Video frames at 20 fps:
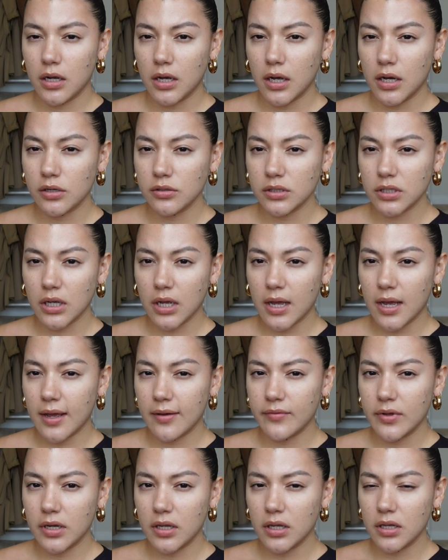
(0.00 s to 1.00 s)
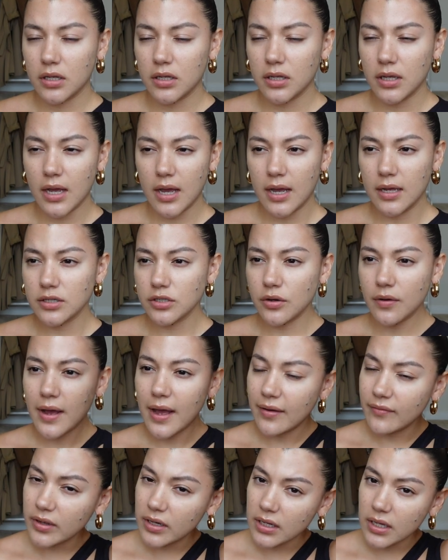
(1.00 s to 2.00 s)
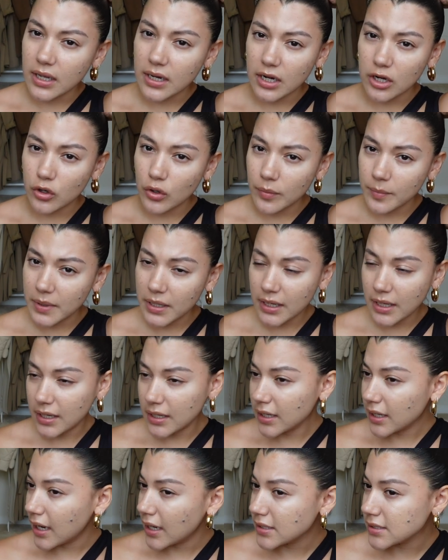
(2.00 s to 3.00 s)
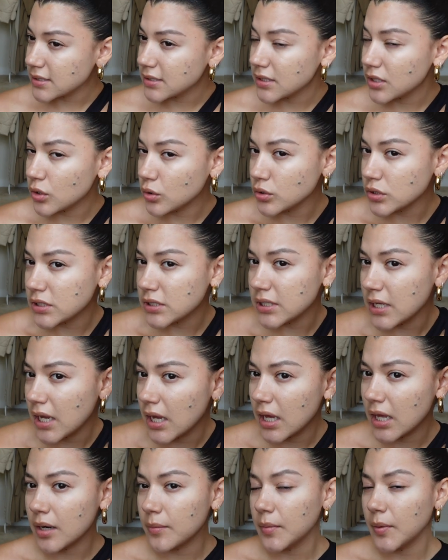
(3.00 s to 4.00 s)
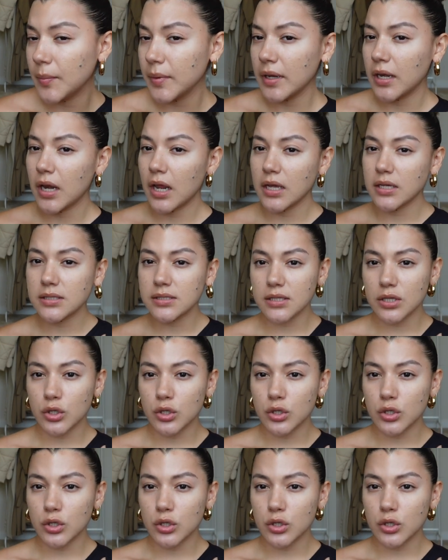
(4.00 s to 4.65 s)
I don't think I have any. Yeah, I don't have any. And I know I'm going to get a nice little tan. I'm going to be nice